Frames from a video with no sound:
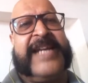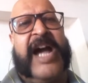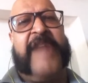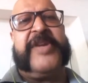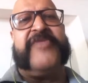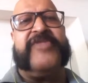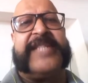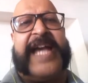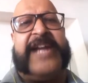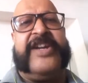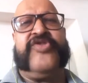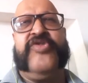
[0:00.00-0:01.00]
carpet was
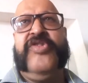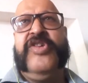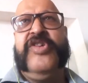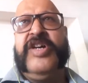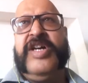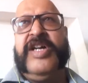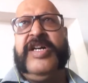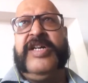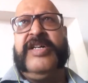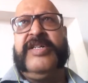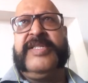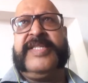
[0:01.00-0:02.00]
carried to
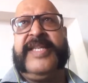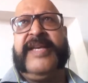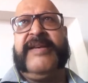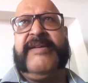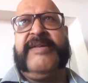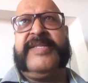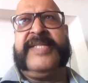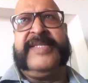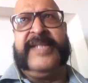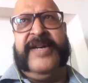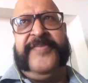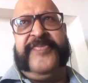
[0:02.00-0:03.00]

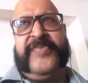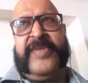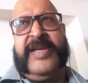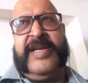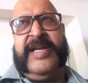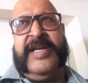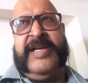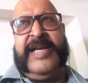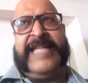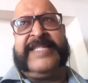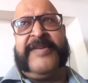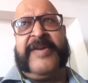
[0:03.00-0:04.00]
Caesar
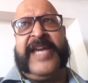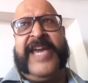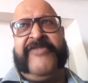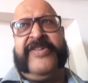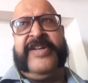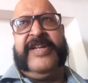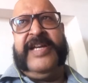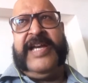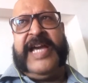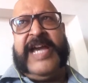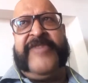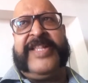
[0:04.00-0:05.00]
as a gift.
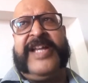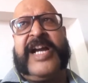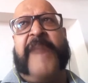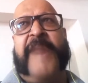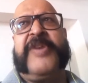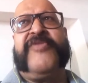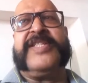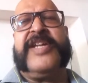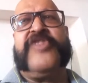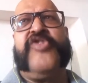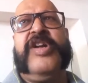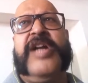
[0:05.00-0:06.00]
And when the carpet was
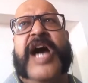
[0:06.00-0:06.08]
unrolled,